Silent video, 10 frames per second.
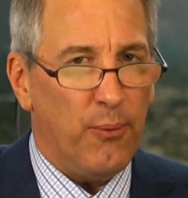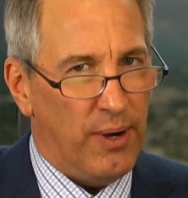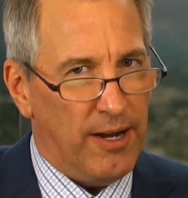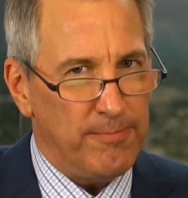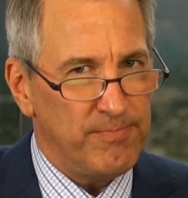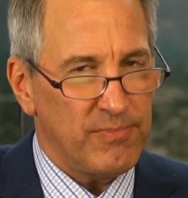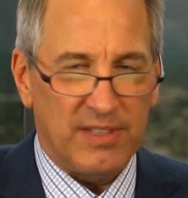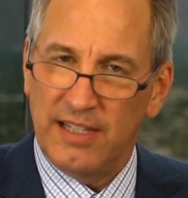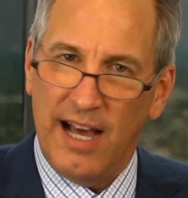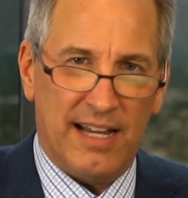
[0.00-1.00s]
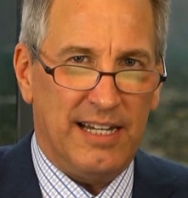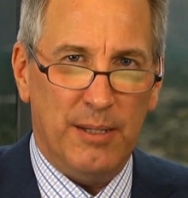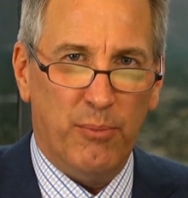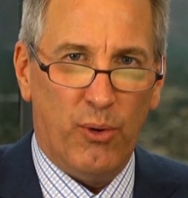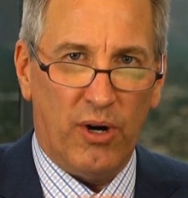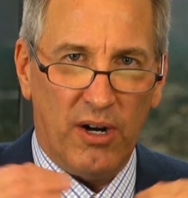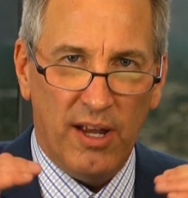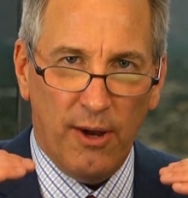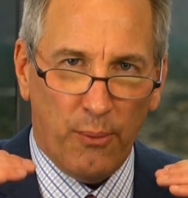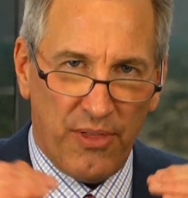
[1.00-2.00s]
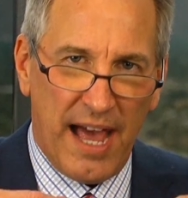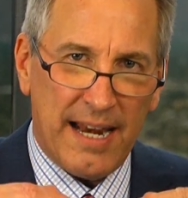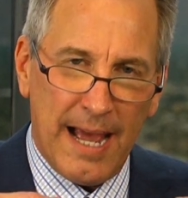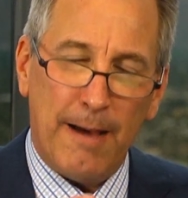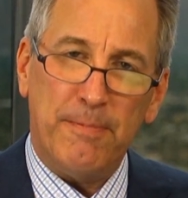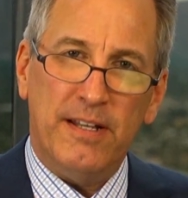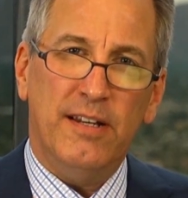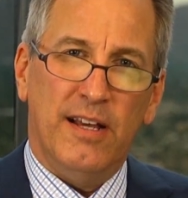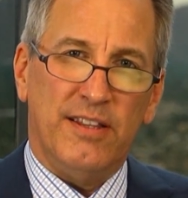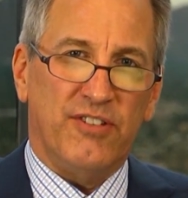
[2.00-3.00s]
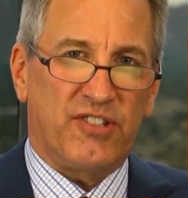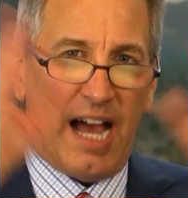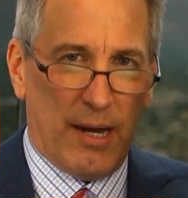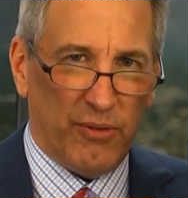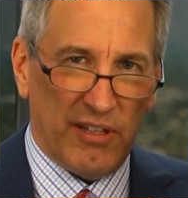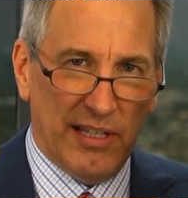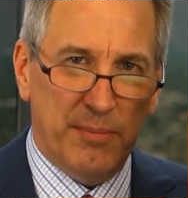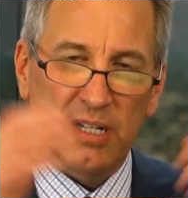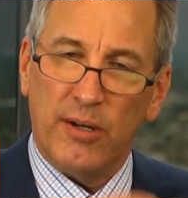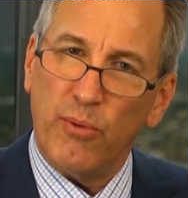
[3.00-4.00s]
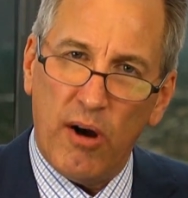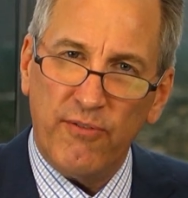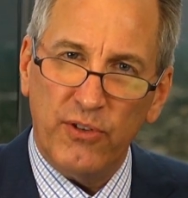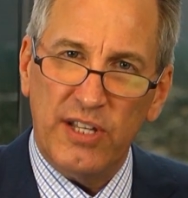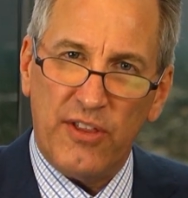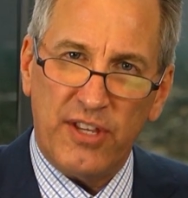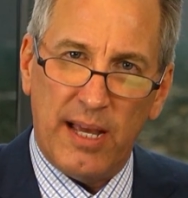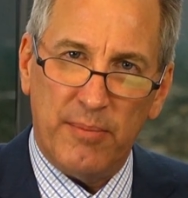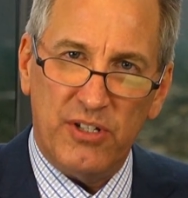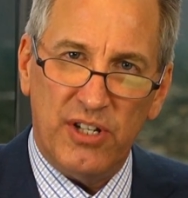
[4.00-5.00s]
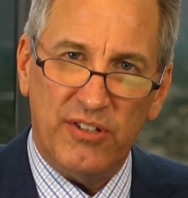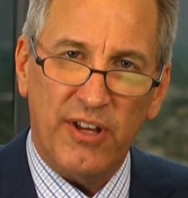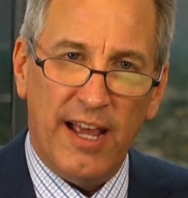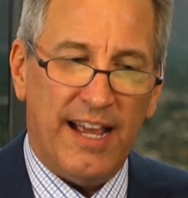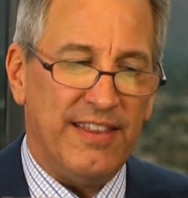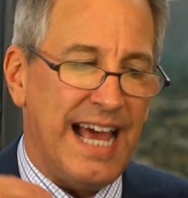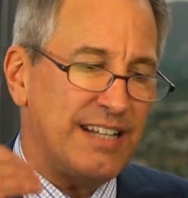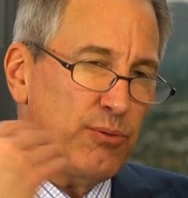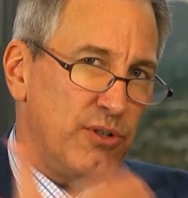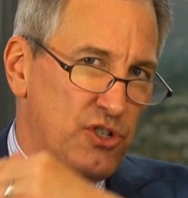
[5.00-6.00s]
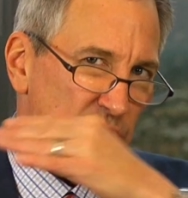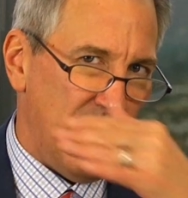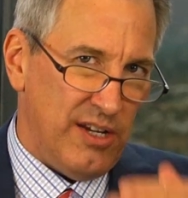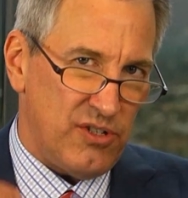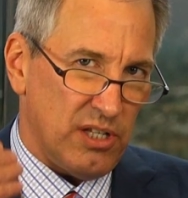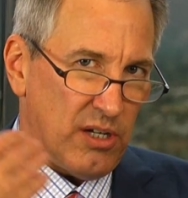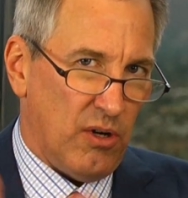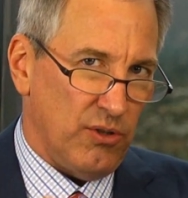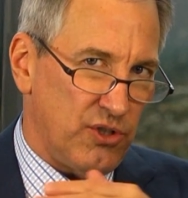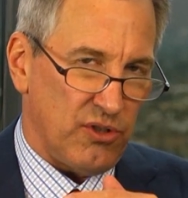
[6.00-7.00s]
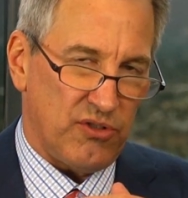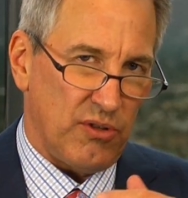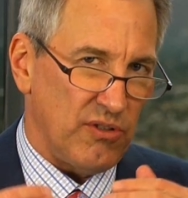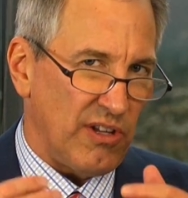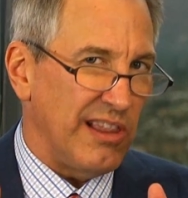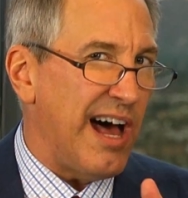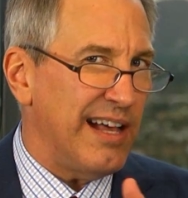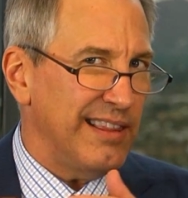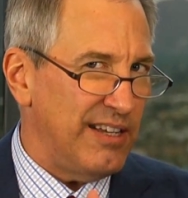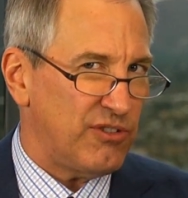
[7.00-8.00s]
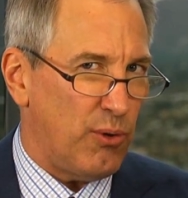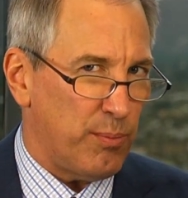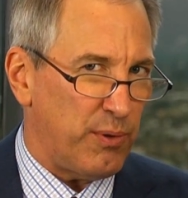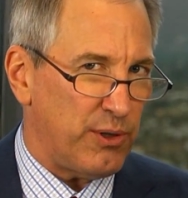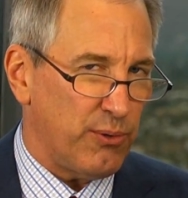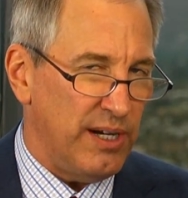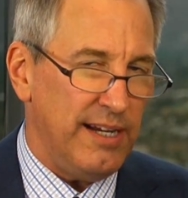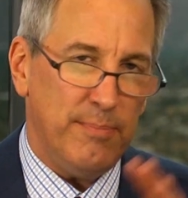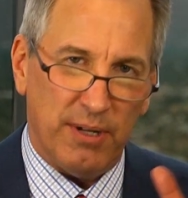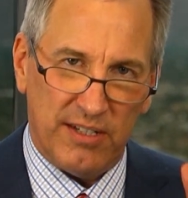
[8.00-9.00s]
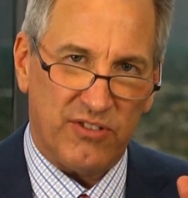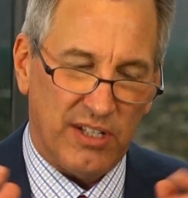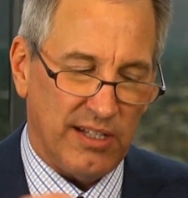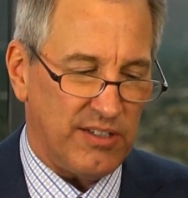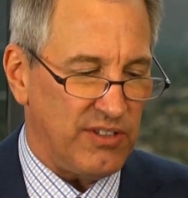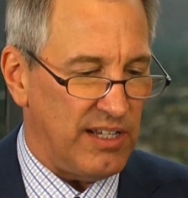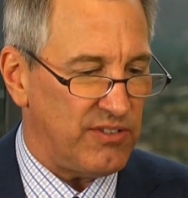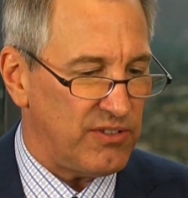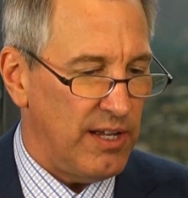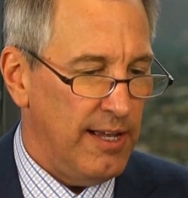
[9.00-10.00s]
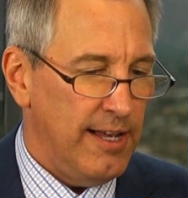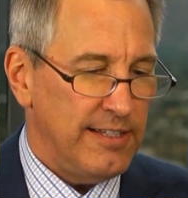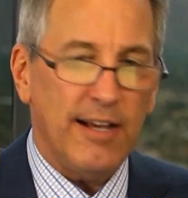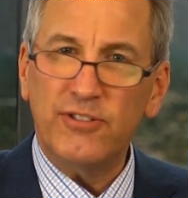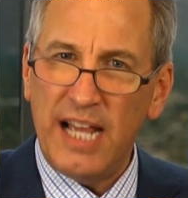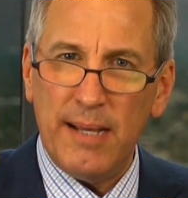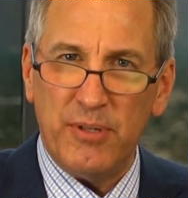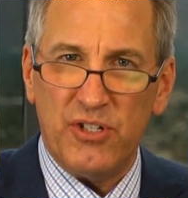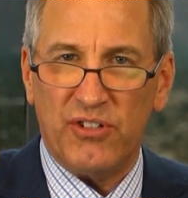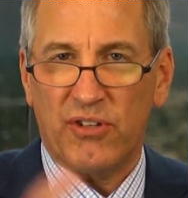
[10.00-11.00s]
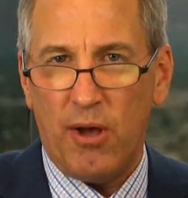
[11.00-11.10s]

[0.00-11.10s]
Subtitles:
Well, not anymore. When that happened, the sky was the limit on wrongful death damages, and that's what changed the culture. So there's a lot less corporate greed, but it still exists. Now, damages.